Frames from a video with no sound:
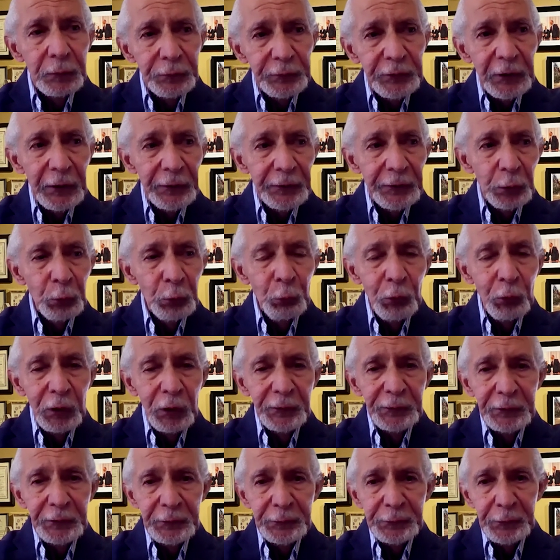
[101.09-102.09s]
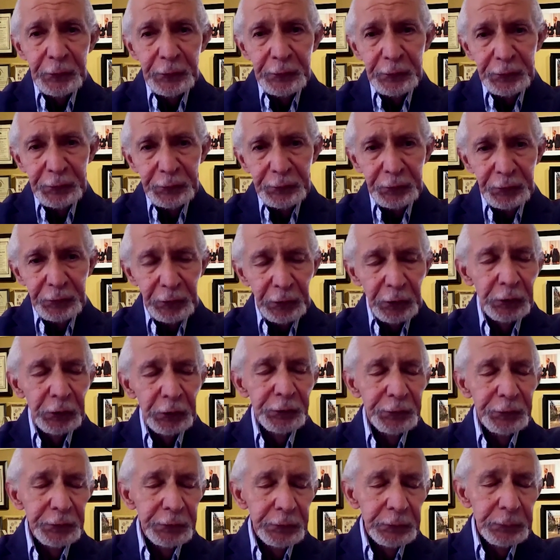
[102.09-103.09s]
they wanted to discuss
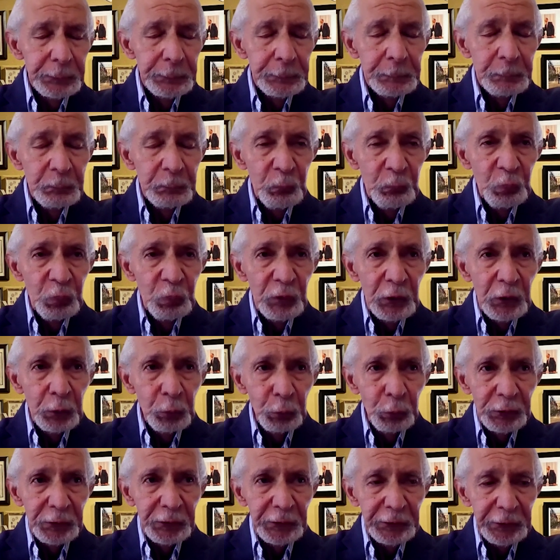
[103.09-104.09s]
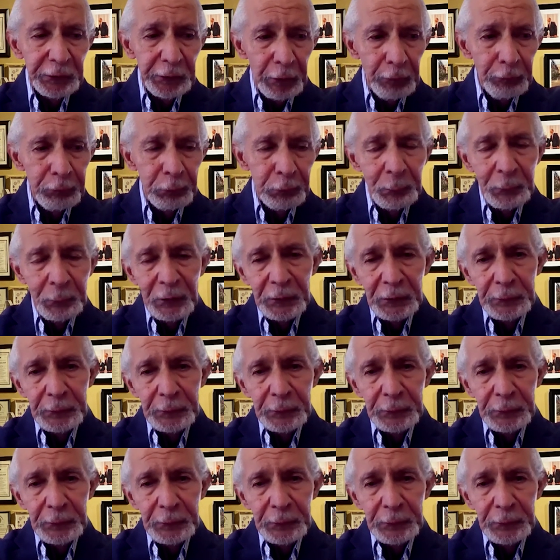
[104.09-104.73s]
with the government.